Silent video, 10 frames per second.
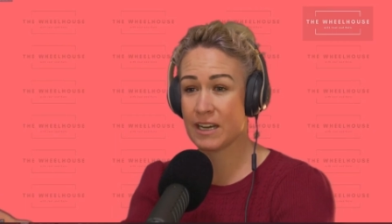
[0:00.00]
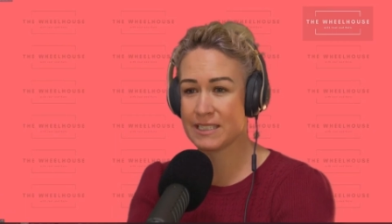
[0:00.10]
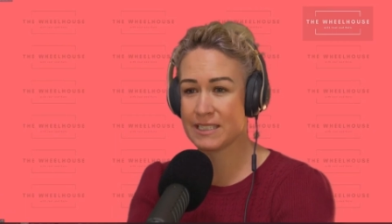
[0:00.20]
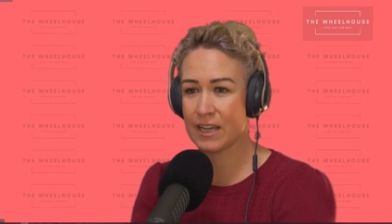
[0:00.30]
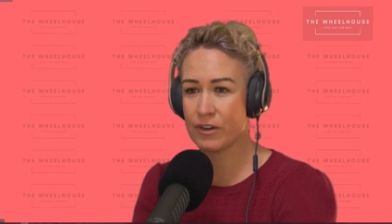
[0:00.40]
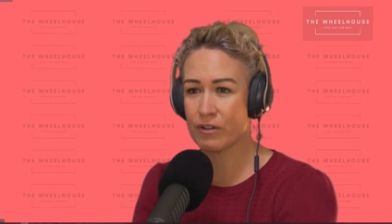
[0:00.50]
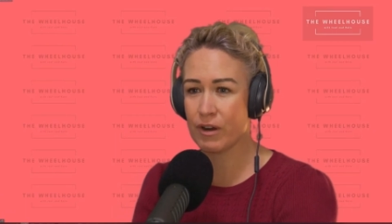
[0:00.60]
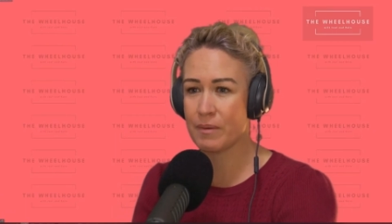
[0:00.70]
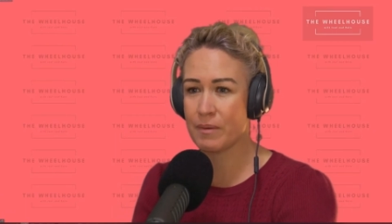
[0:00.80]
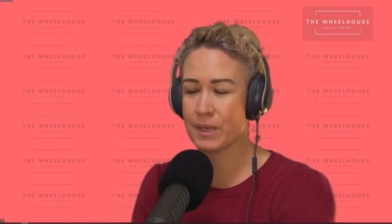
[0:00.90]
And I say on
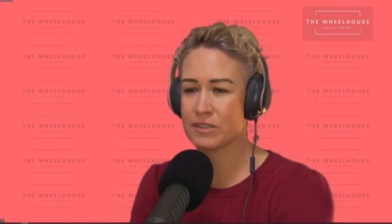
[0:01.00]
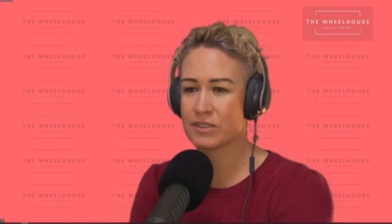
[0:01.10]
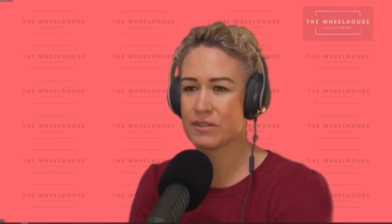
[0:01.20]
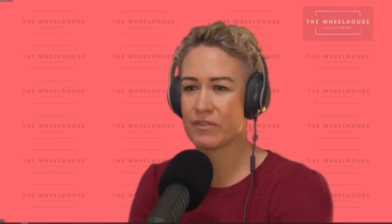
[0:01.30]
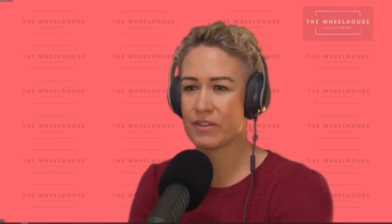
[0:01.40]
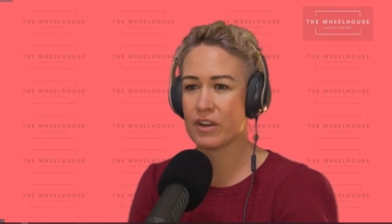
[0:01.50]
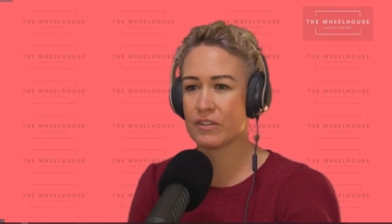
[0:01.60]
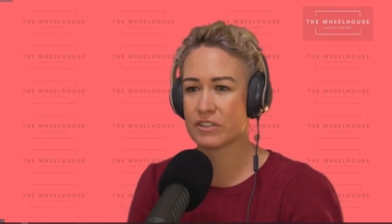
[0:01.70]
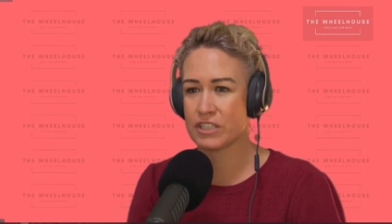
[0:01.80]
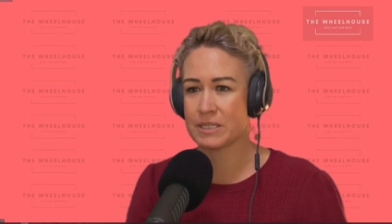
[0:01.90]
her own because very
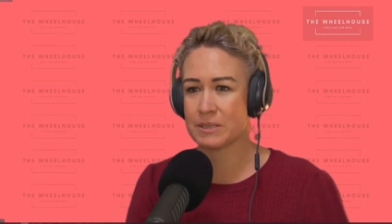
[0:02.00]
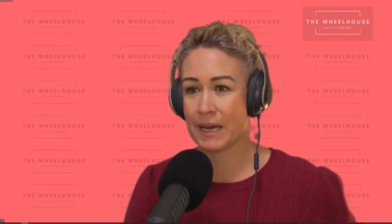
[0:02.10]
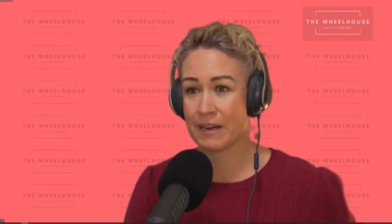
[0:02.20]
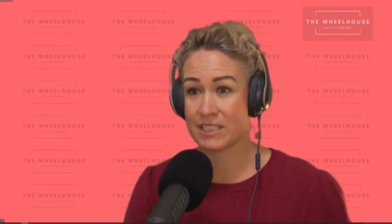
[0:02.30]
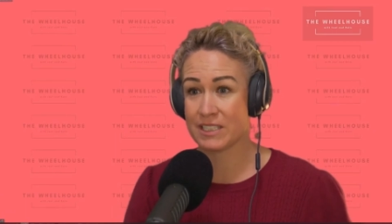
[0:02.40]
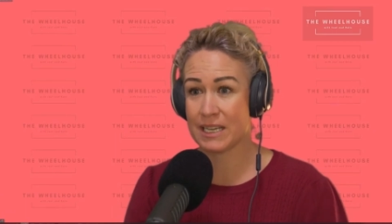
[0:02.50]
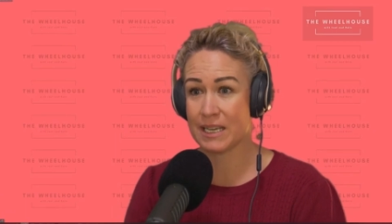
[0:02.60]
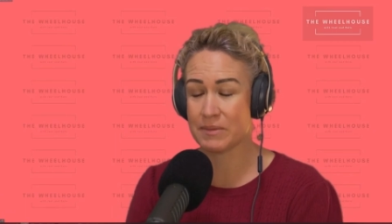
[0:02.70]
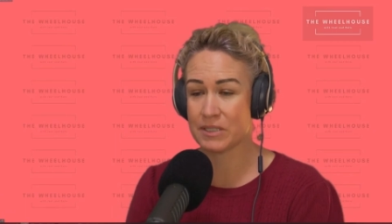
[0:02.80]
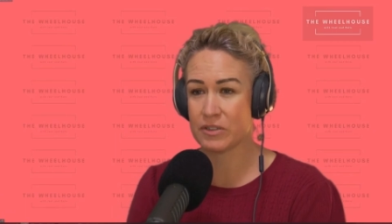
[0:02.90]
often she's part of a team.